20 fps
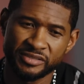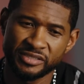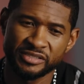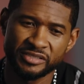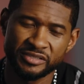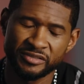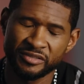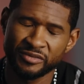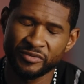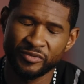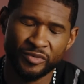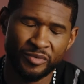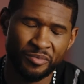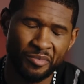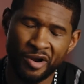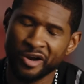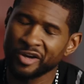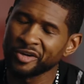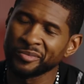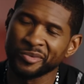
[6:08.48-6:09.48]
a
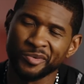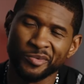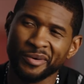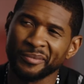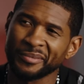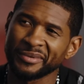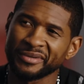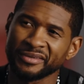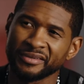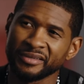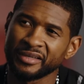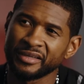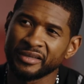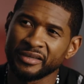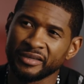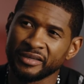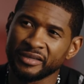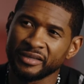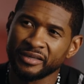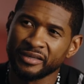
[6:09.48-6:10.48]
remarkable woman.
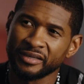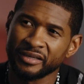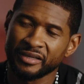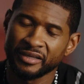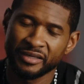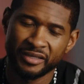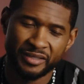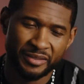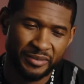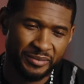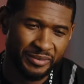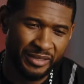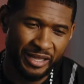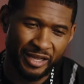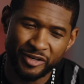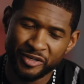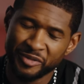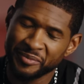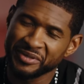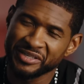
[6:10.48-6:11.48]

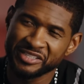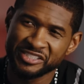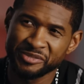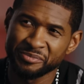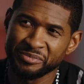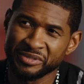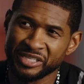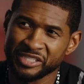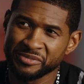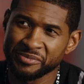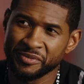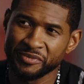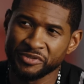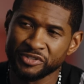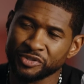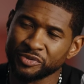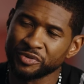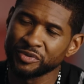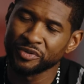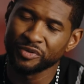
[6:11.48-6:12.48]
Not only because she blessed me with
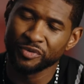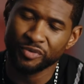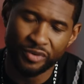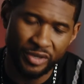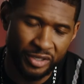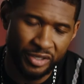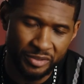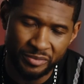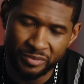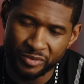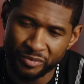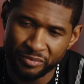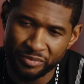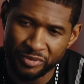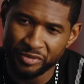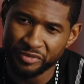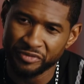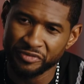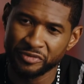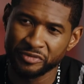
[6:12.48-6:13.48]
two incredible,
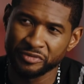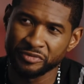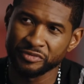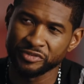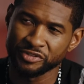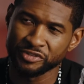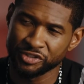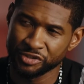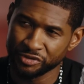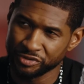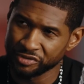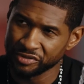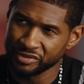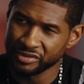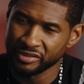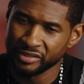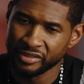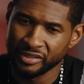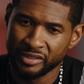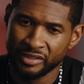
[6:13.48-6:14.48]
beautiful children,
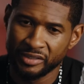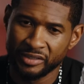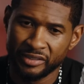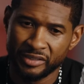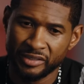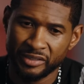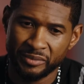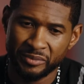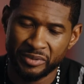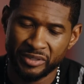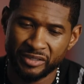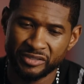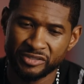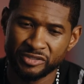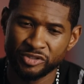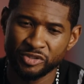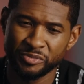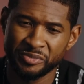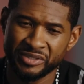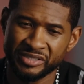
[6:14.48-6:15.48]
but also
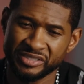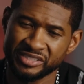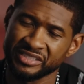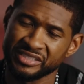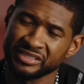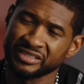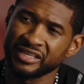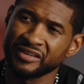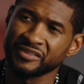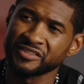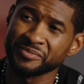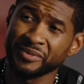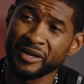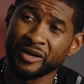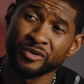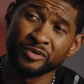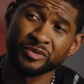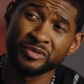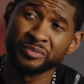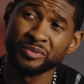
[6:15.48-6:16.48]
too because she loves my
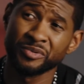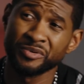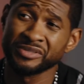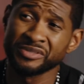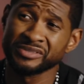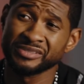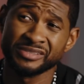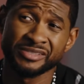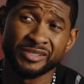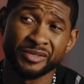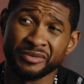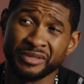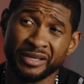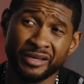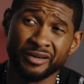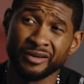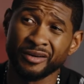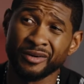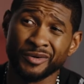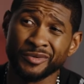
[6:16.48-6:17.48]
older boys as though
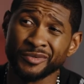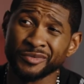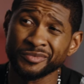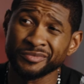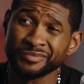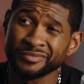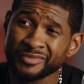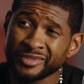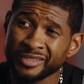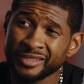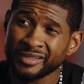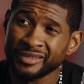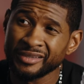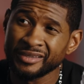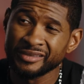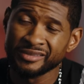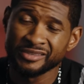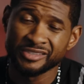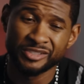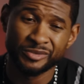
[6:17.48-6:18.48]
they're her own.
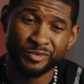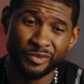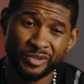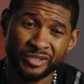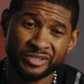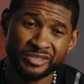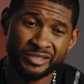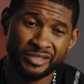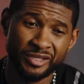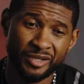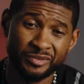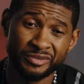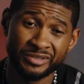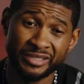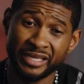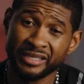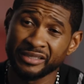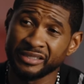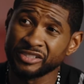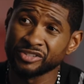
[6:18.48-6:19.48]
She works along
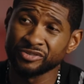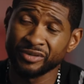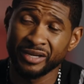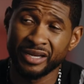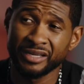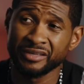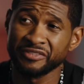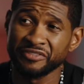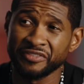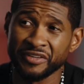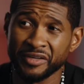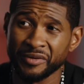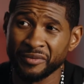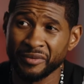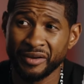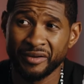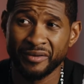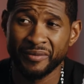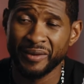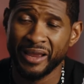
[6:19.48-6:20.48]
daily trying to figure
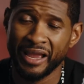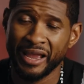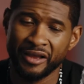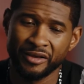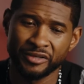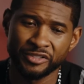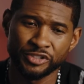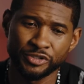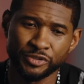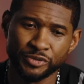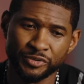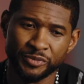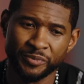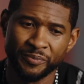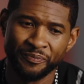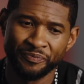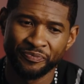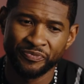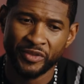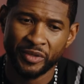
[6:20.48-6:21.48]
out how to
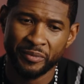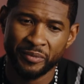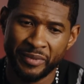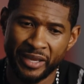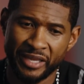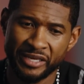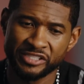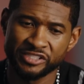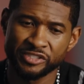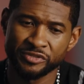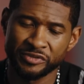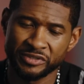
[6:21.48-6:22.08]
manage the